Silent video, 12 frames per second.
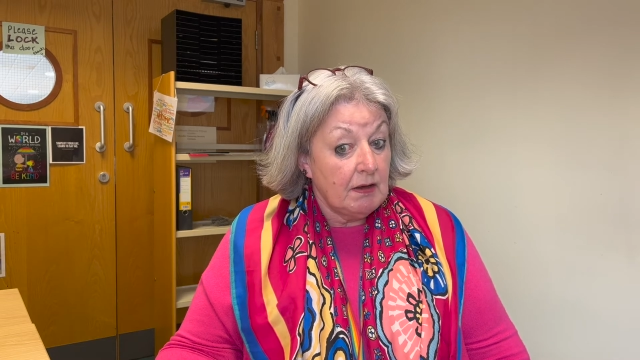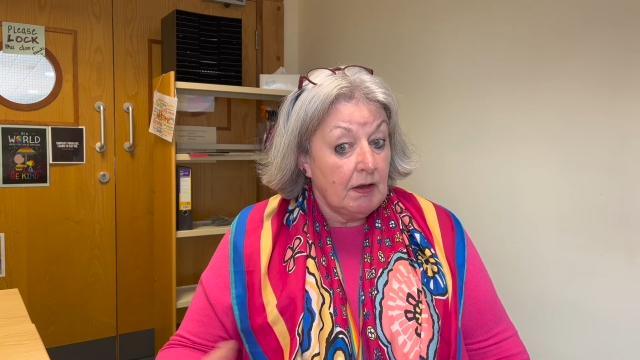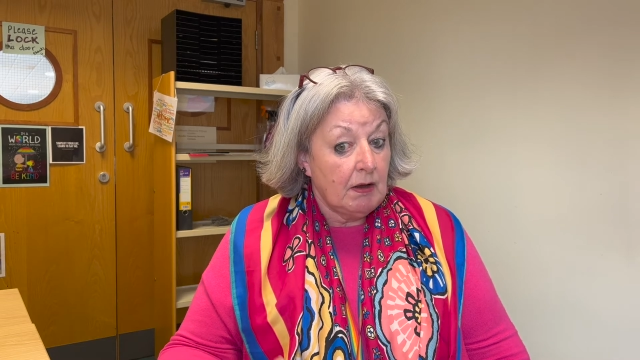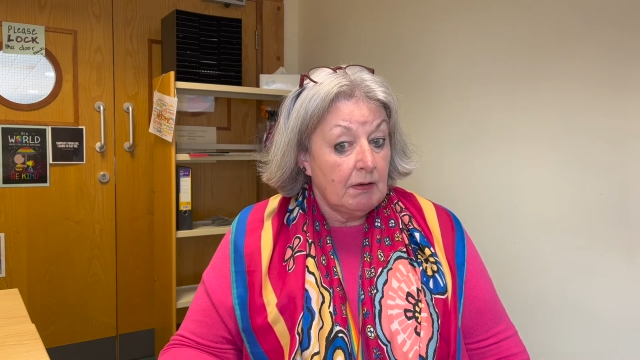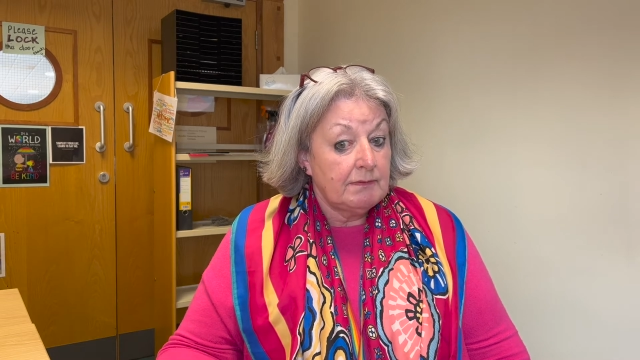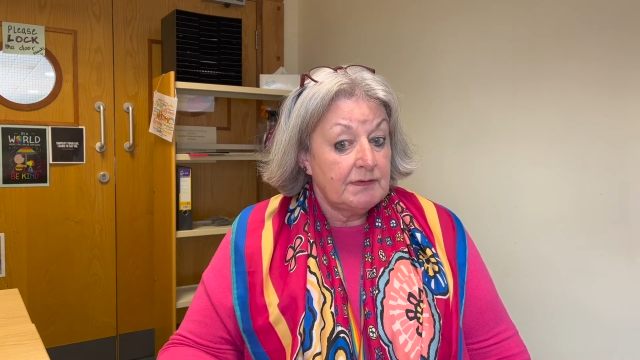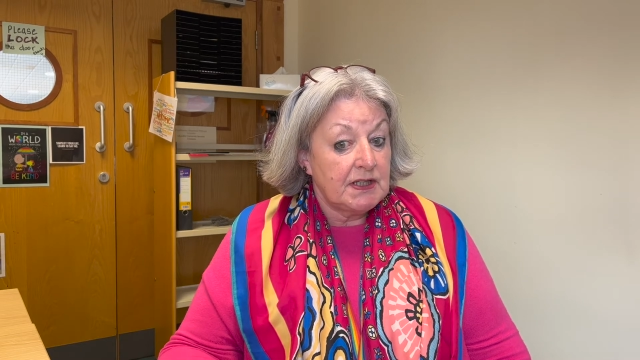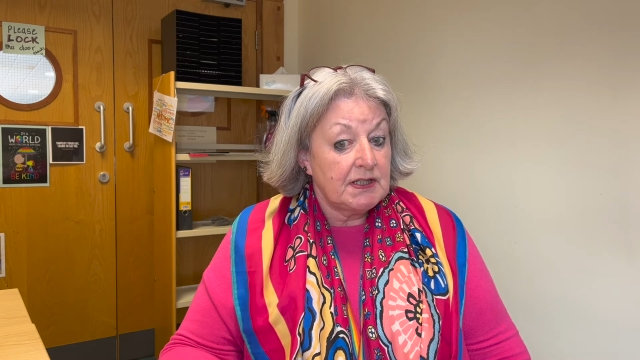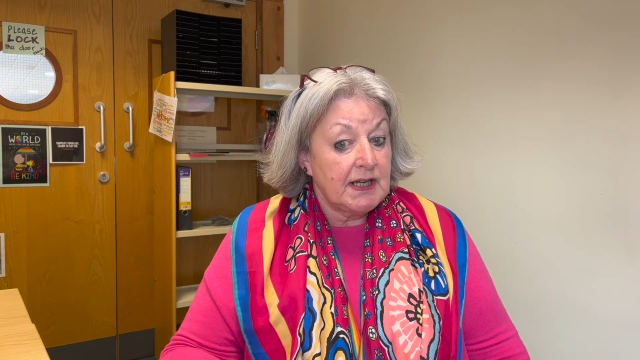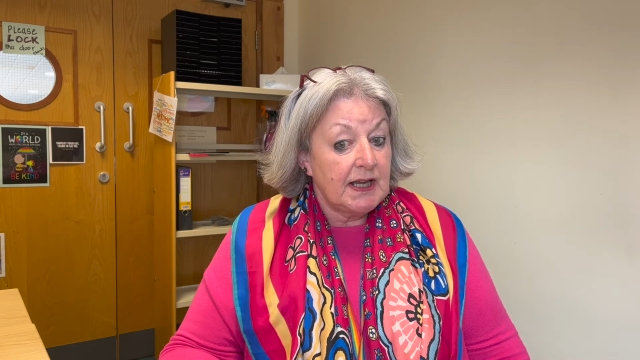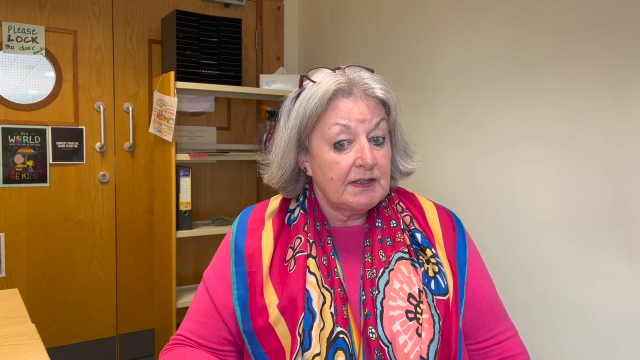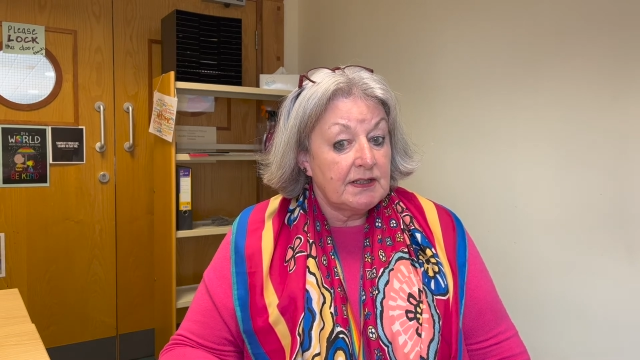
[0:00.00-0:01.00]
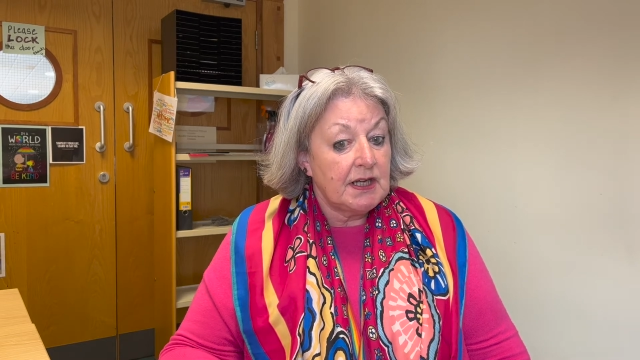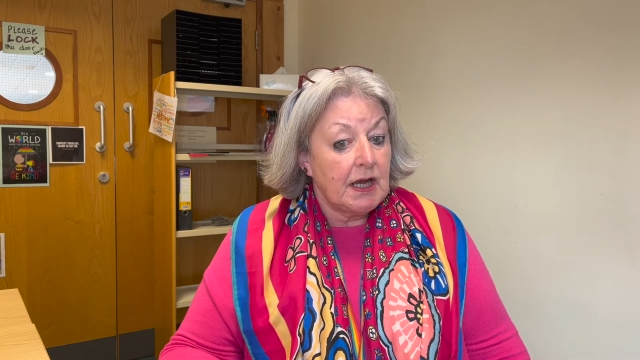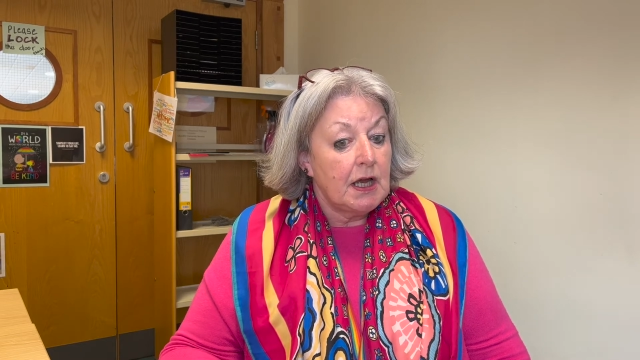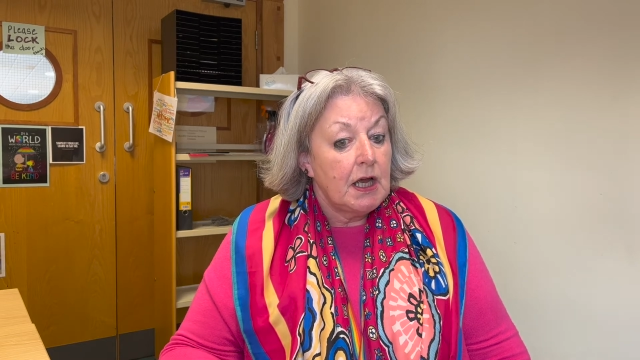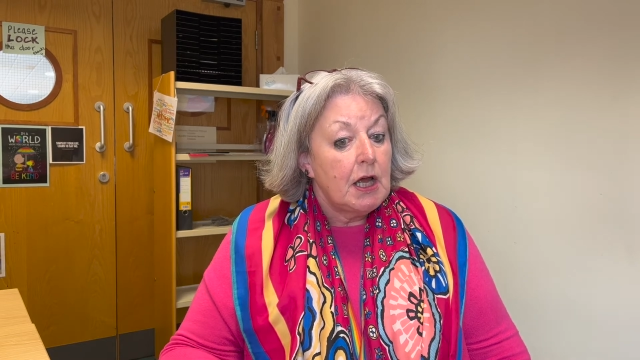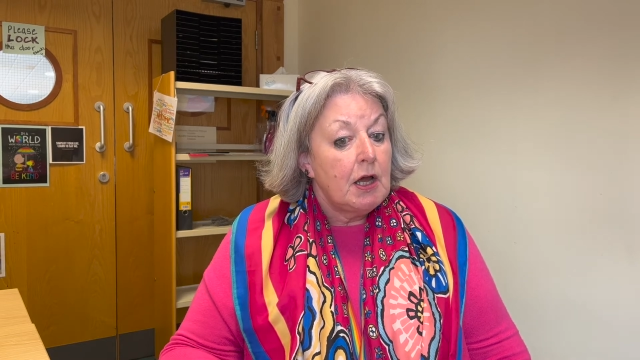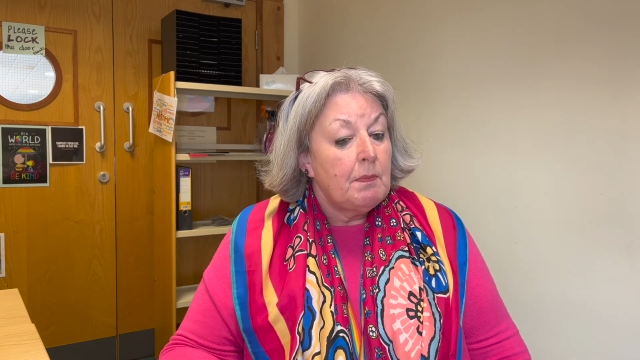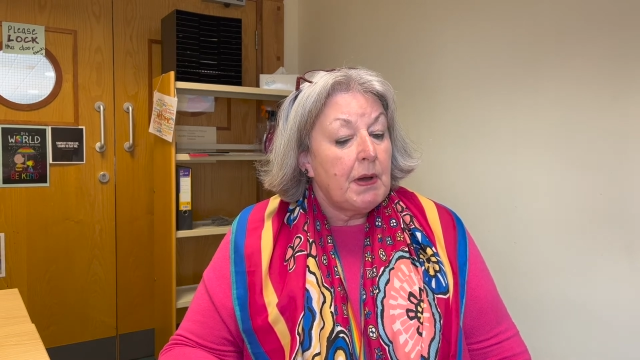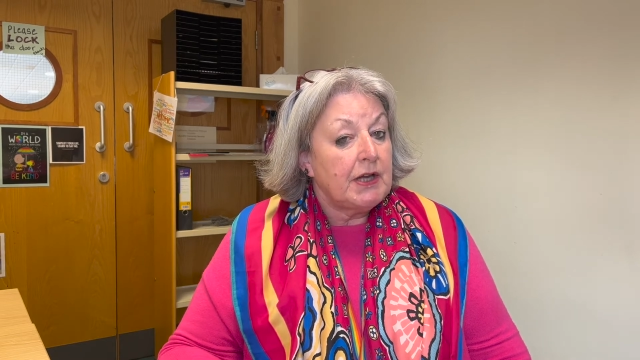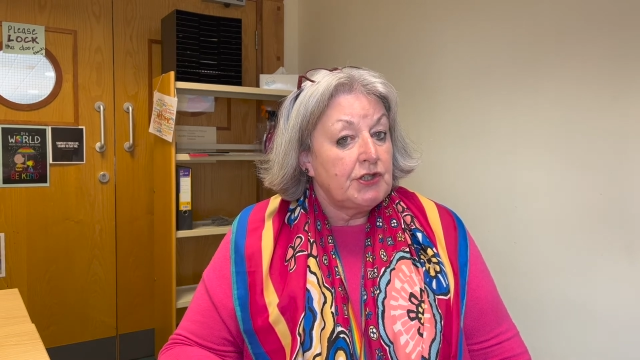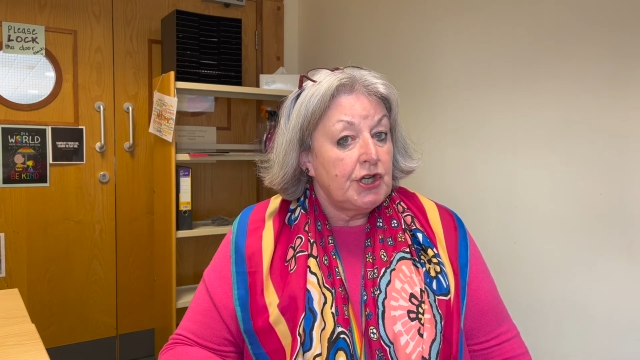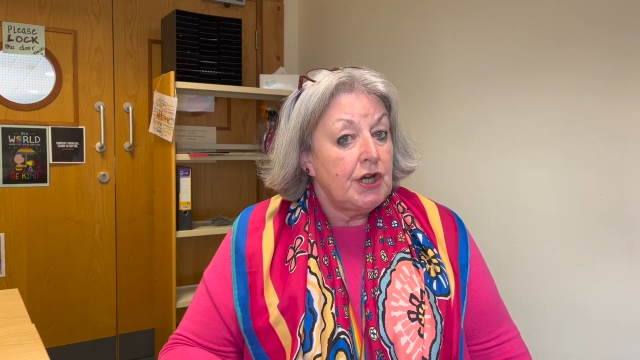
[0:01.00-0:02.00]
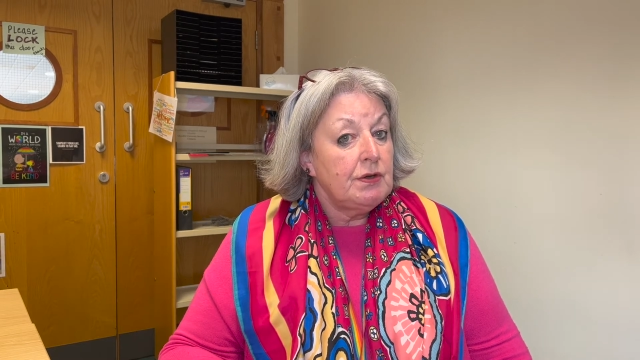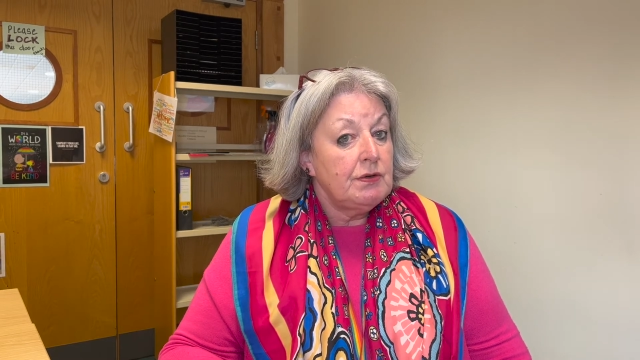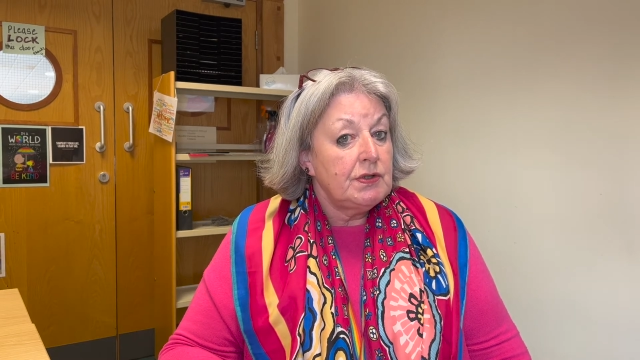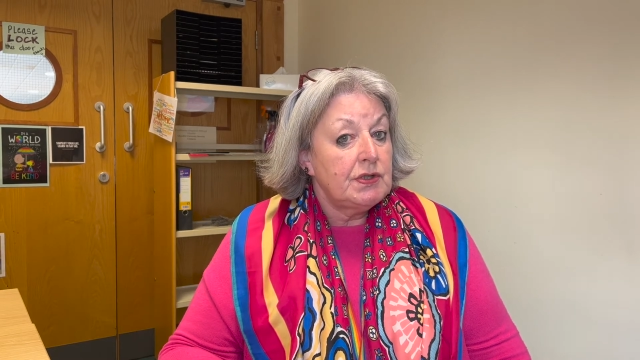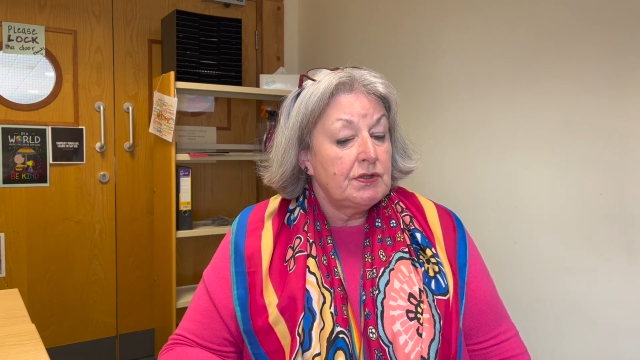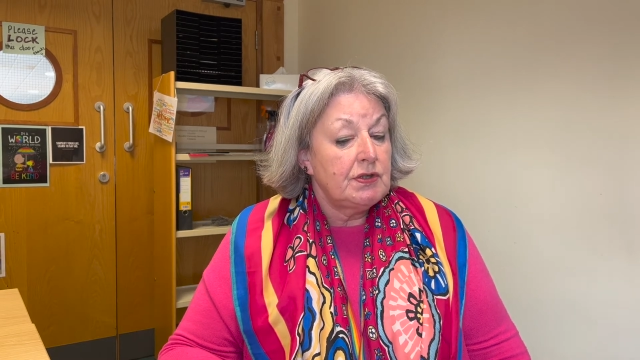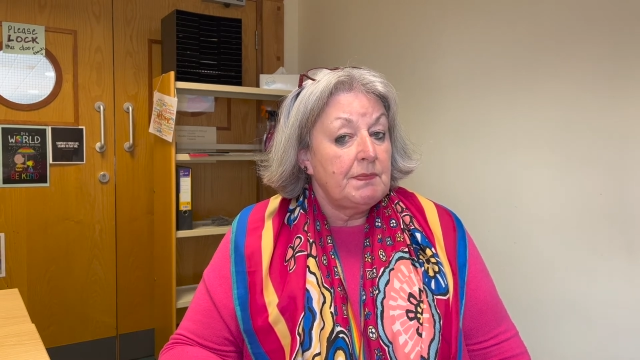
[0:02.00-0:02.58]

of dyslexia, but I chose